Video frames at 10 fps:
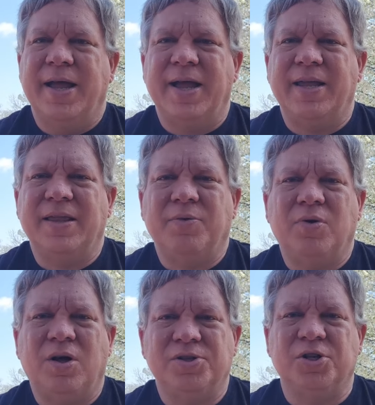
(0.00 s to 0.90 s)
and that will
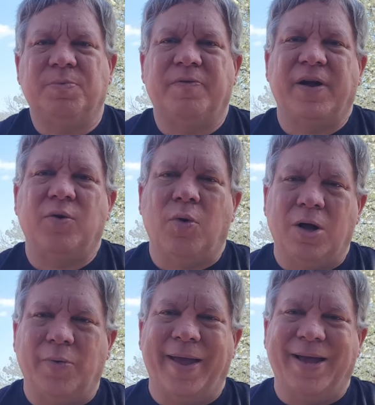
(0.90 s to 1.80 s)
also provide
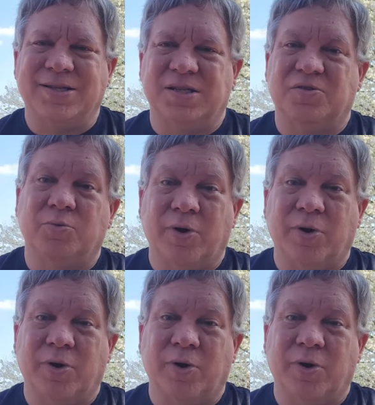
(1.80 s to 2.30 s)
walkway access from